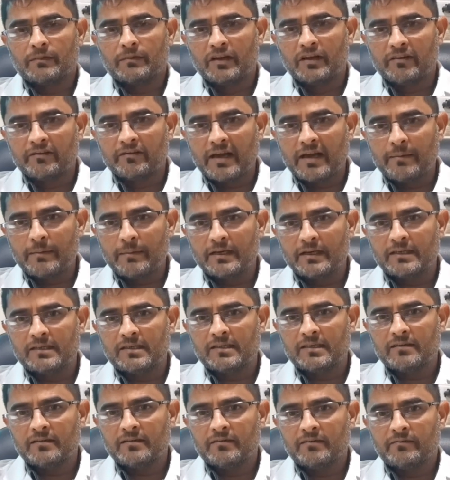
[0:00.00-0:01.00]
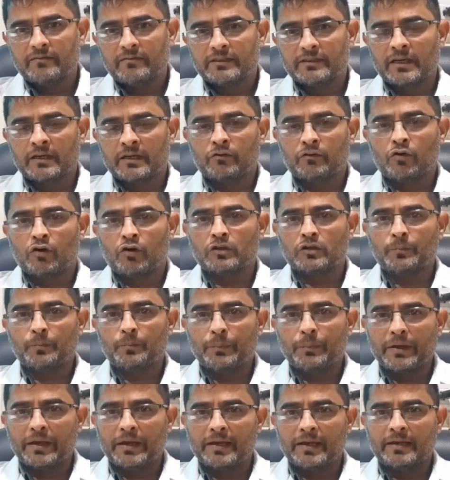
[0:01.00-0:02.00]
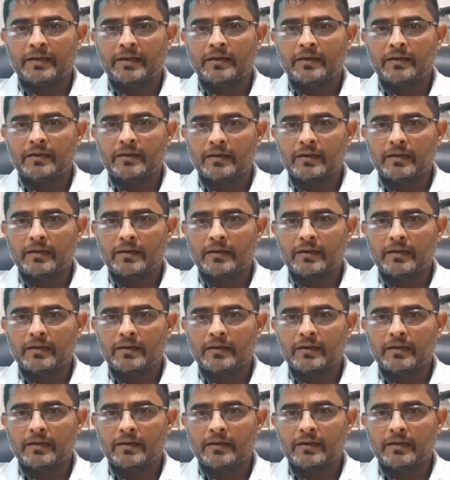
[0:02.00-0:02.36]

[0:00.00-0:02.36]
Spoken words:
nerve damage which can cause pain,